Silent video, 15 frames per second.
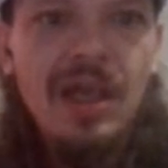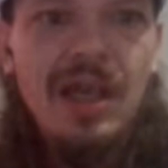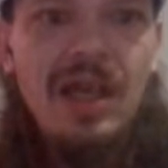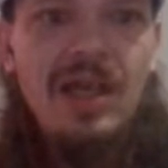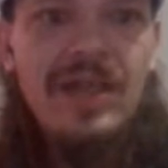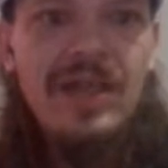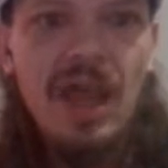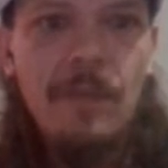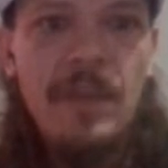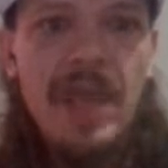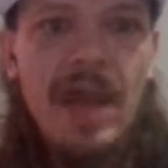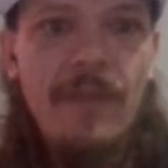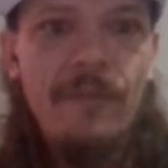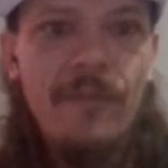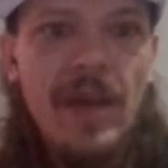telling me that I'm
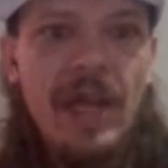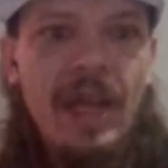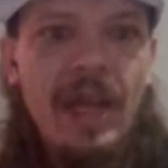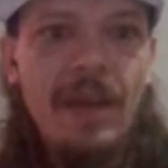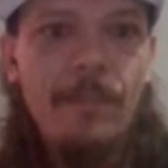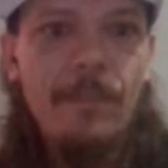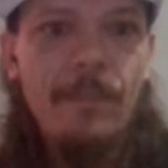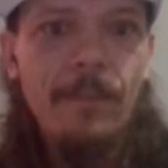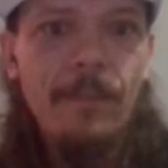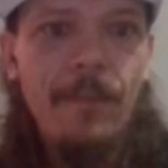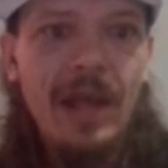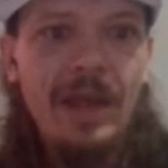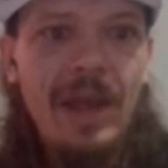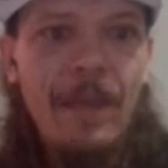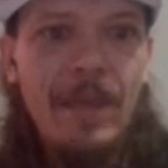faking it and
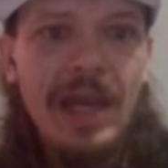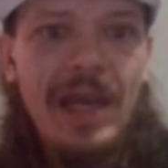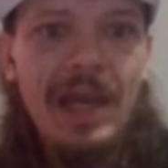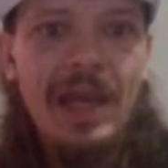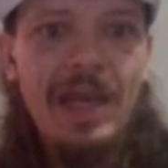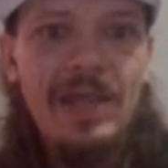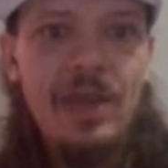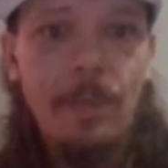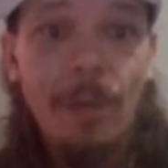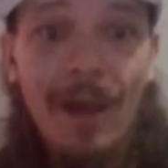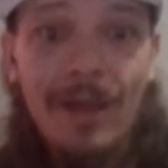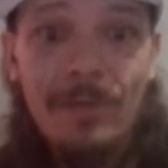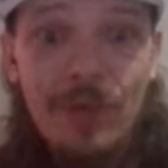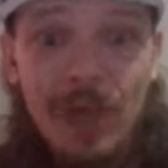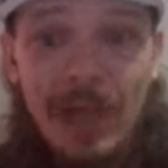that making it is a pipe
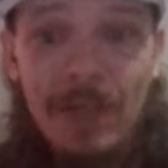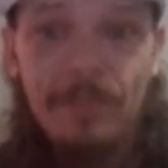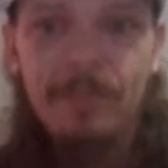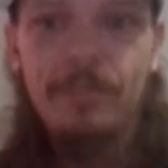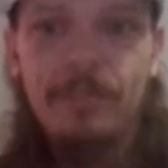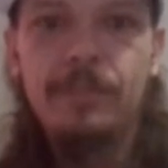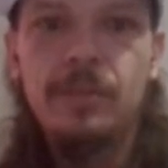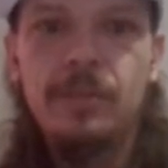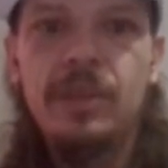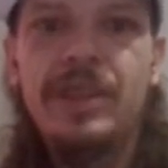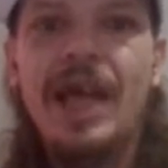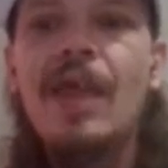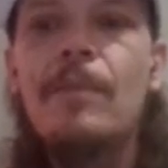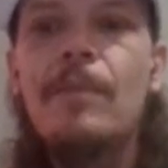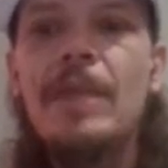dream,
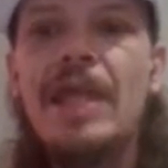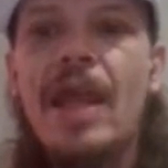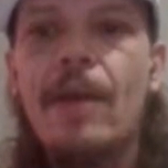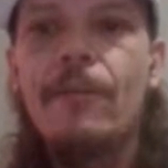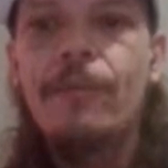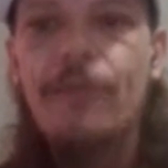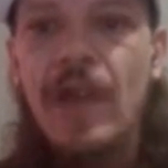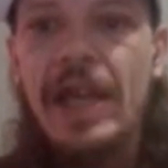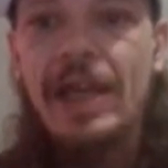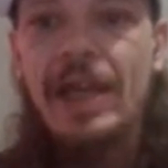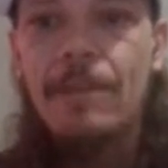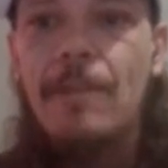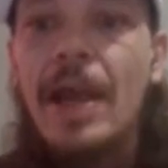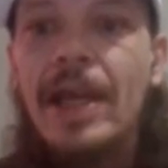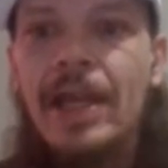telling me that I'm fake and
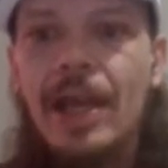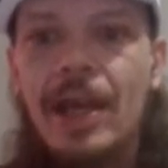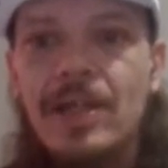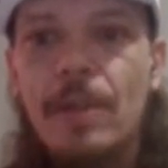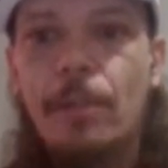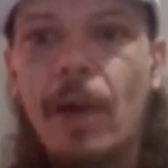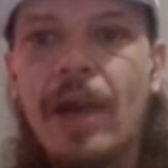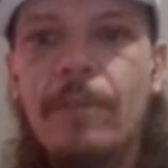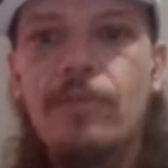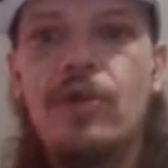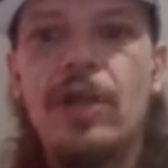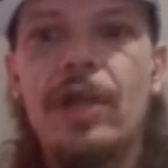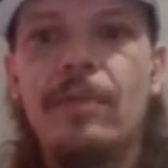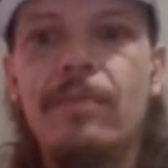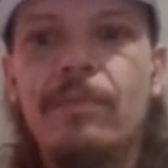making it is a pipe
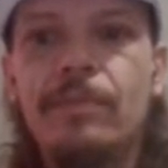dream.